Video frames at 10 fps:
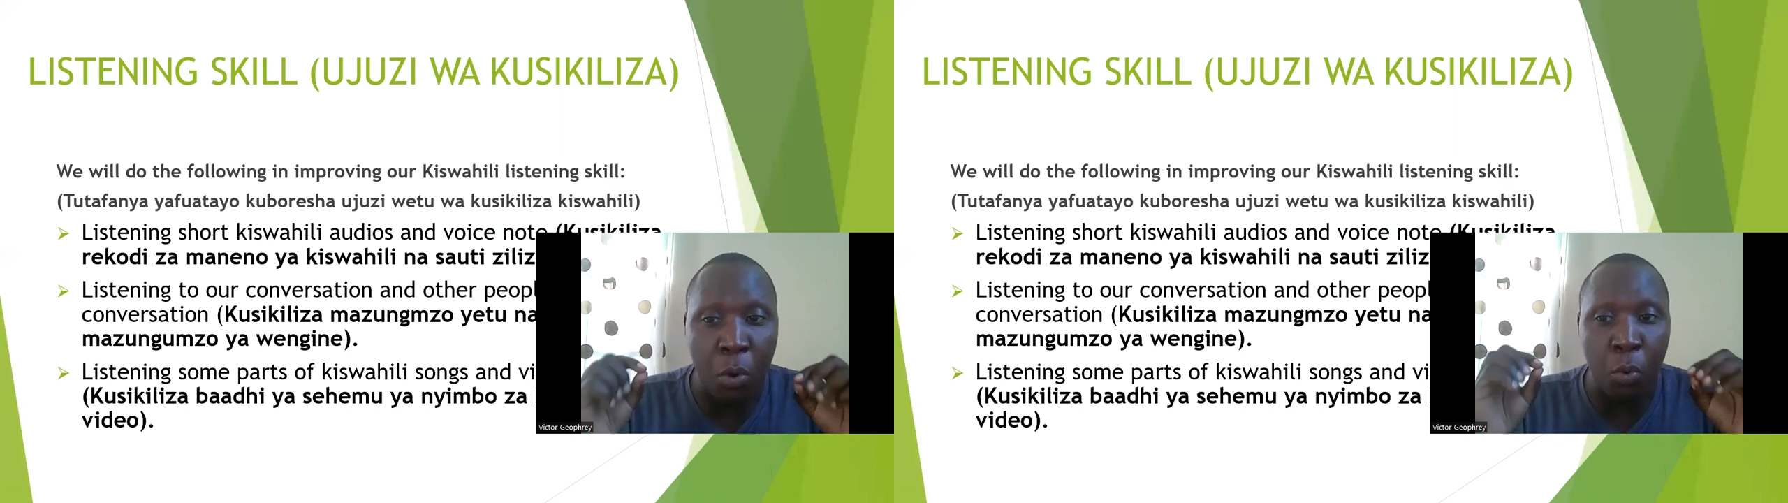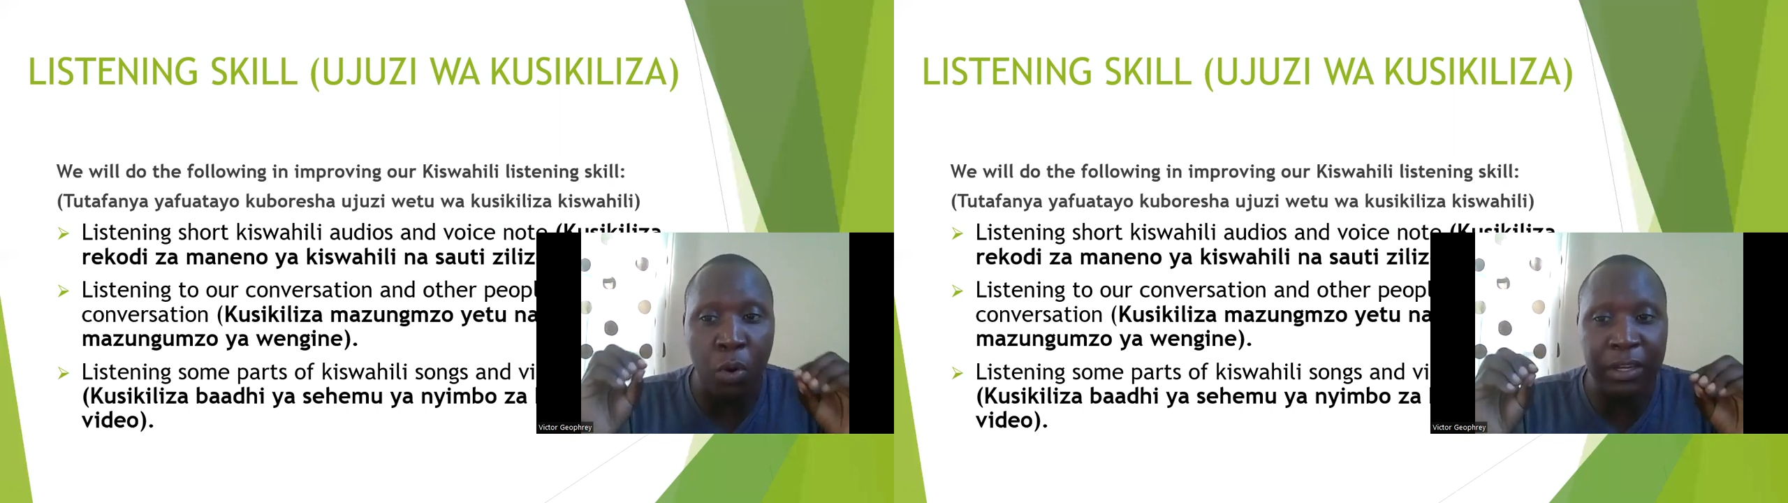
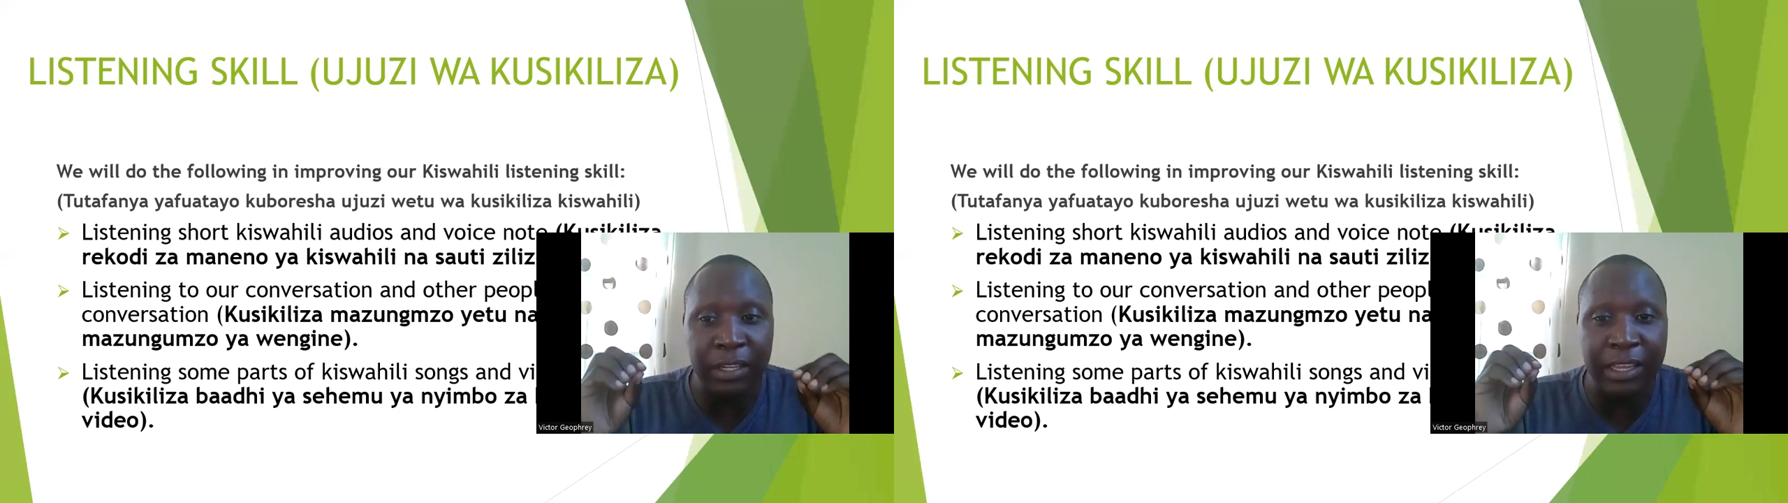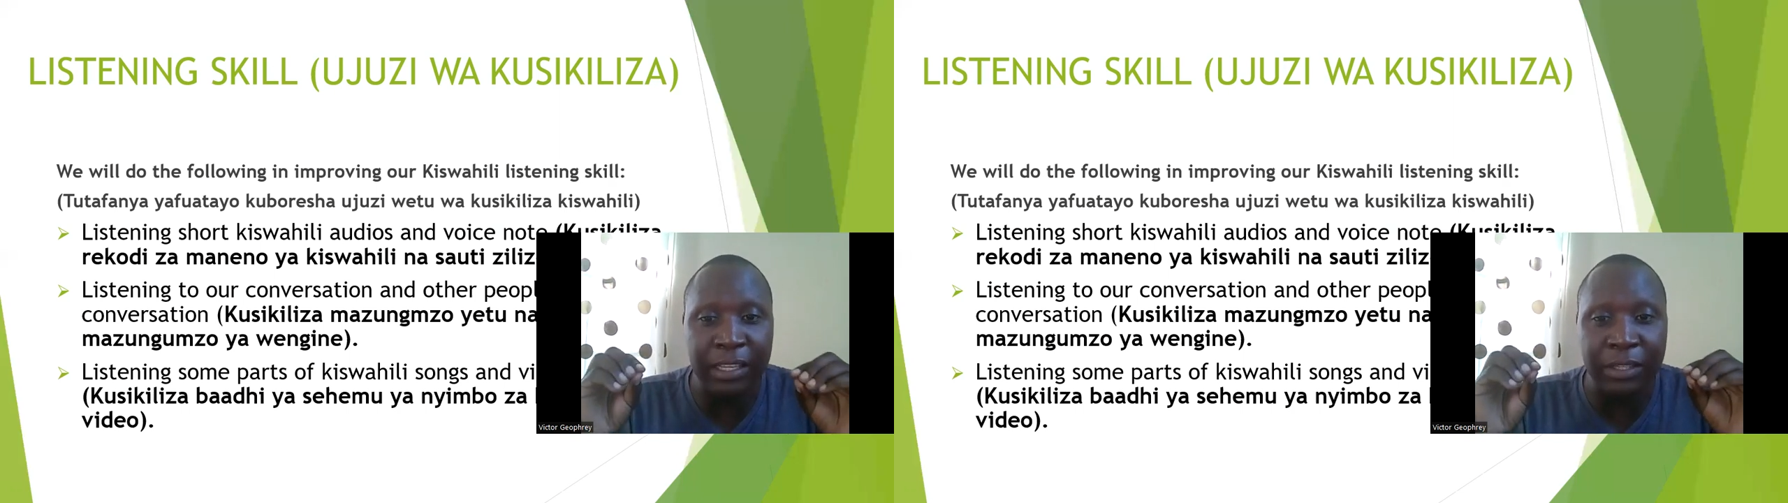what
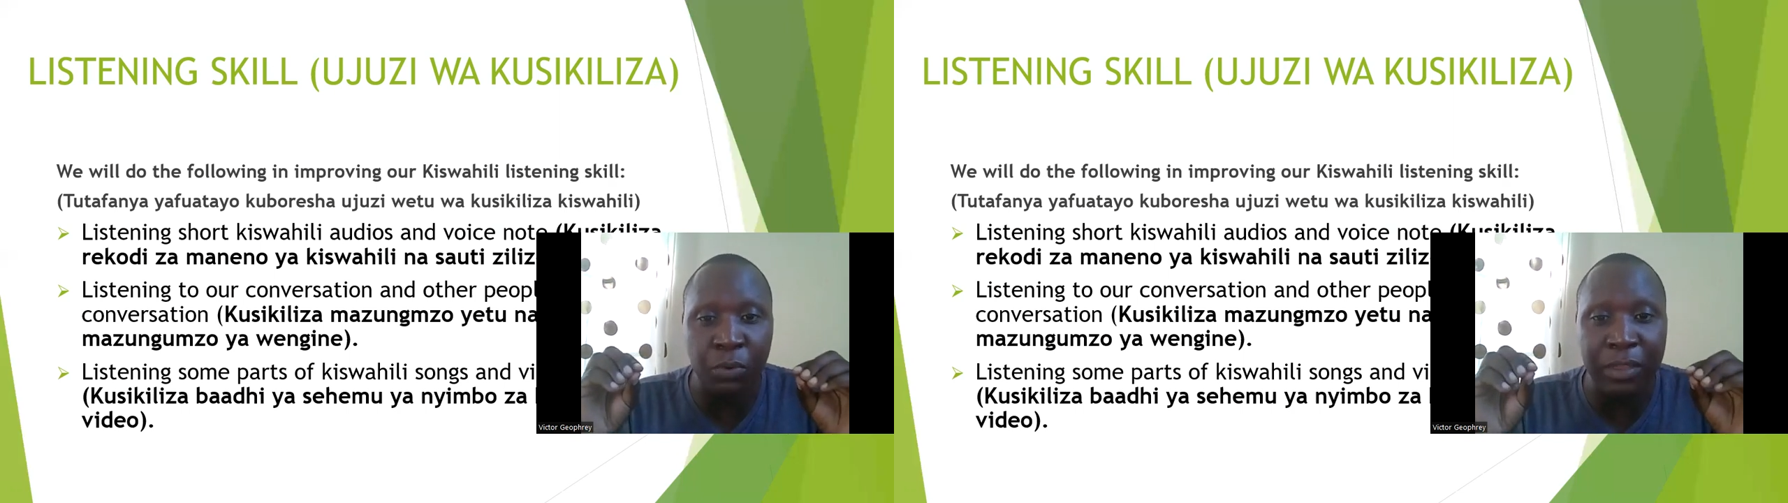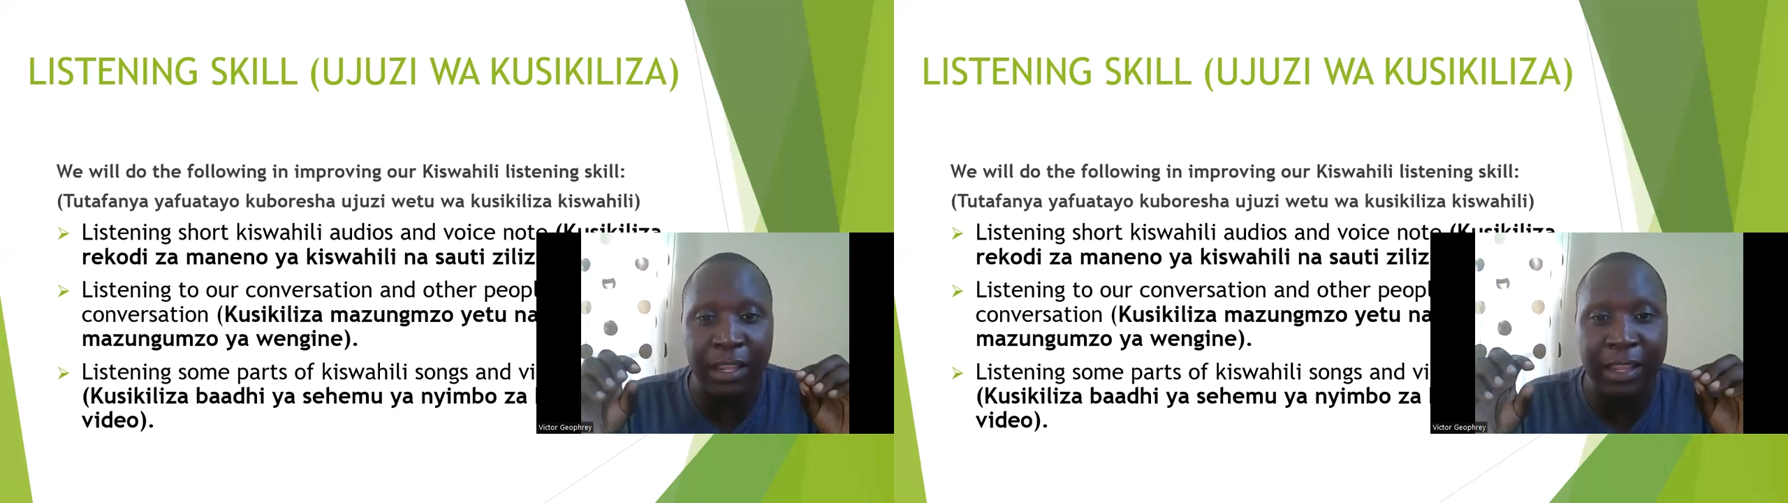is
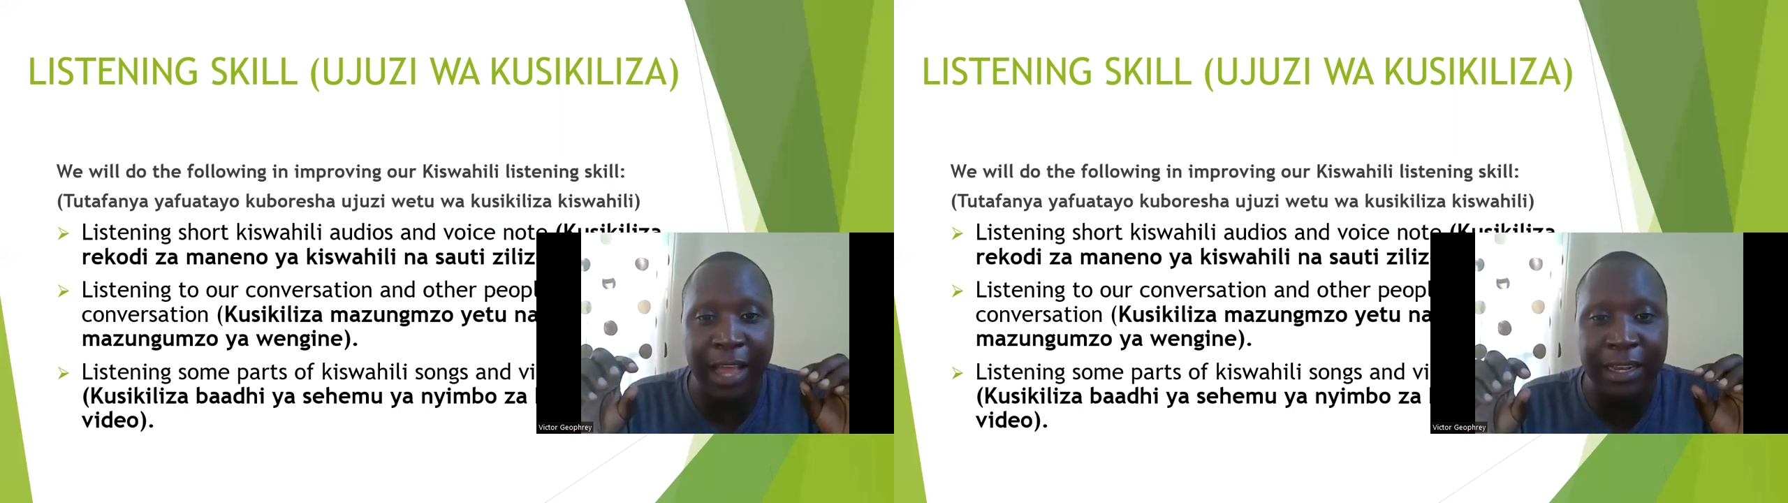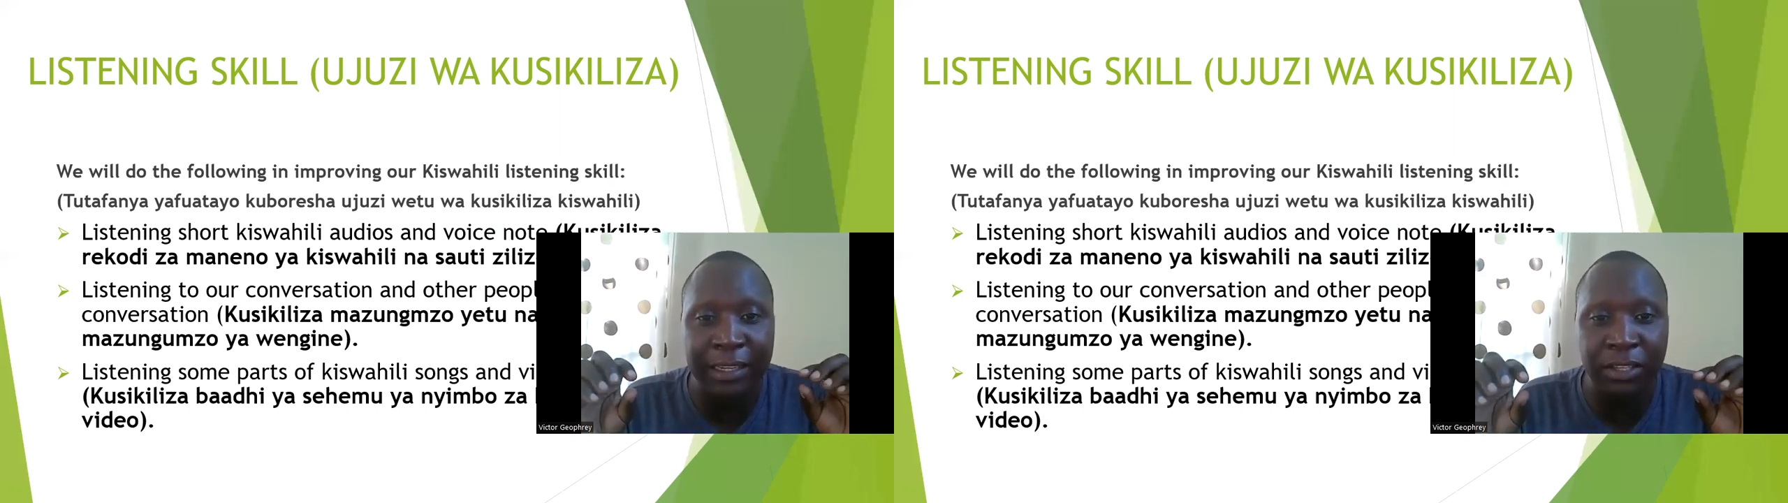within
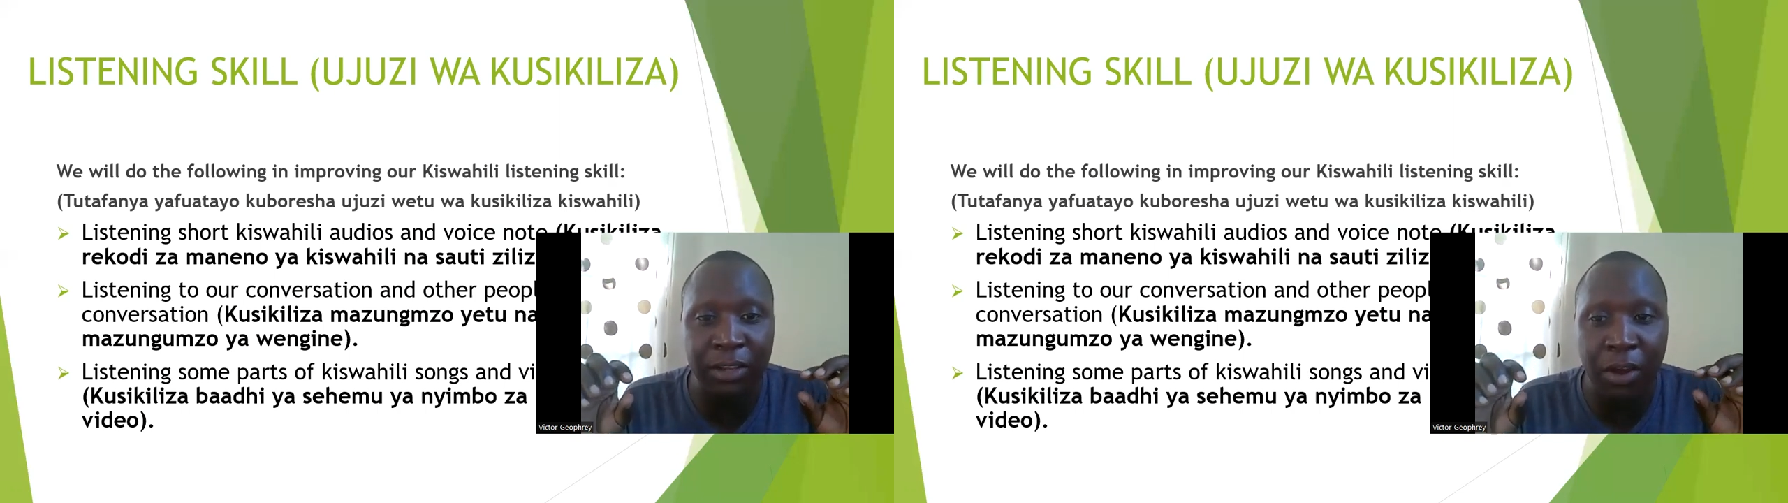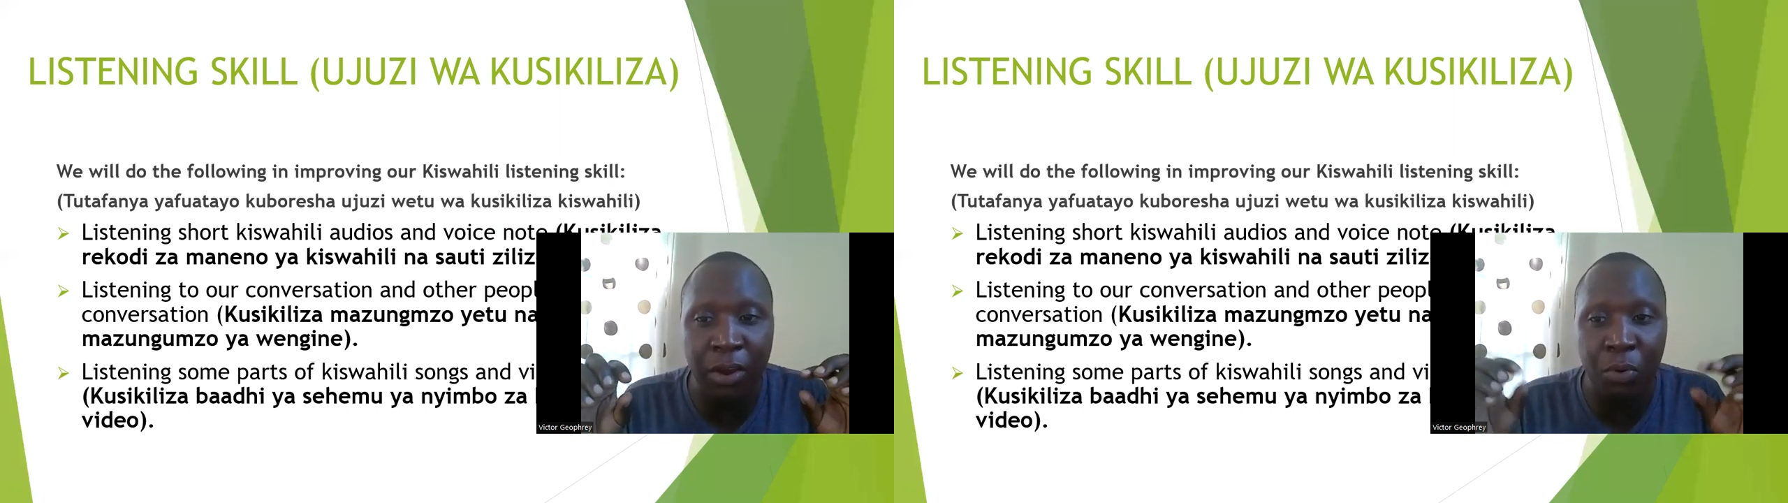that
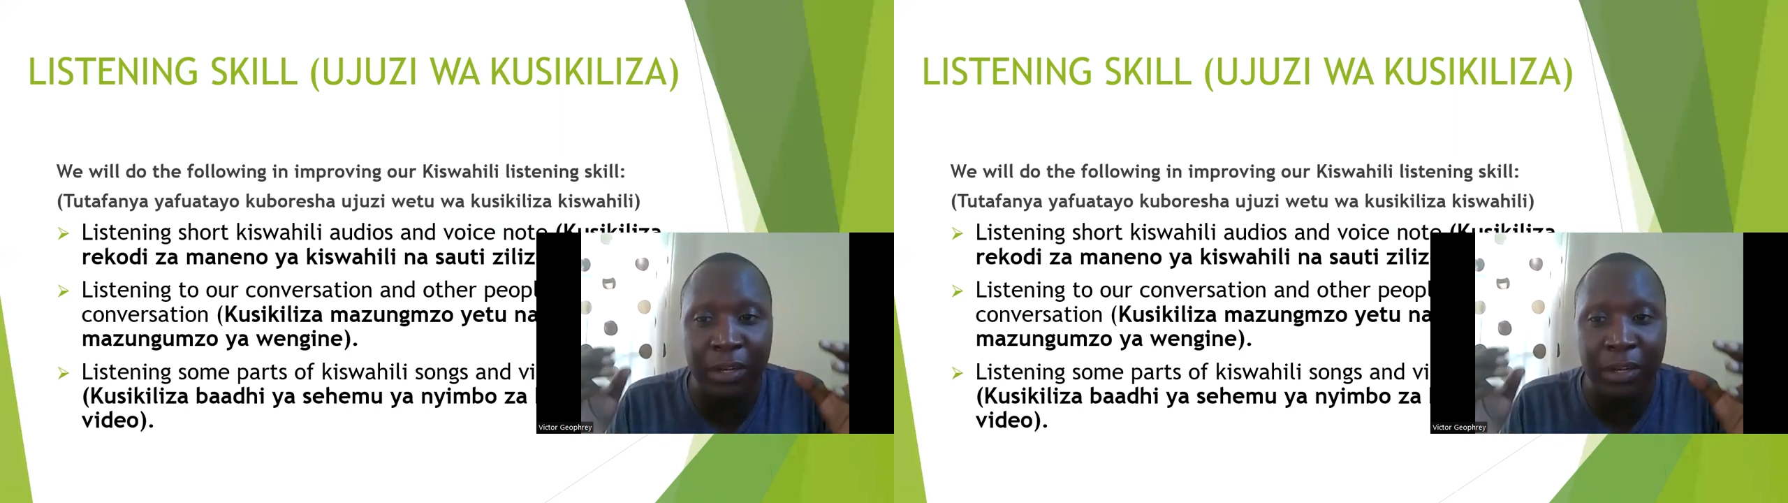song.